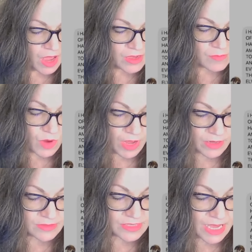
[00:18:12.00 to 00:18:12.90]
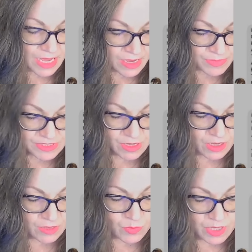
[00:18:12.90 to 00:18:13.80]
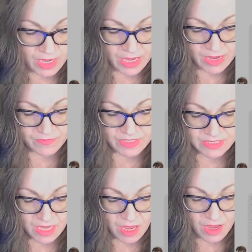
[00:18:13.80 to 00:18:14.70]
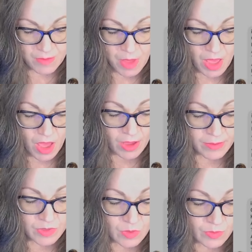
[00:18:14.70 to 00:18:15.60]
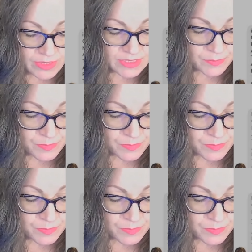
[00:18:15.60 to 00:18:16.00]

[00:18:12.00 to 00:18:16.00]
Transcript: I am writing to Amazon when I have the time. I am going to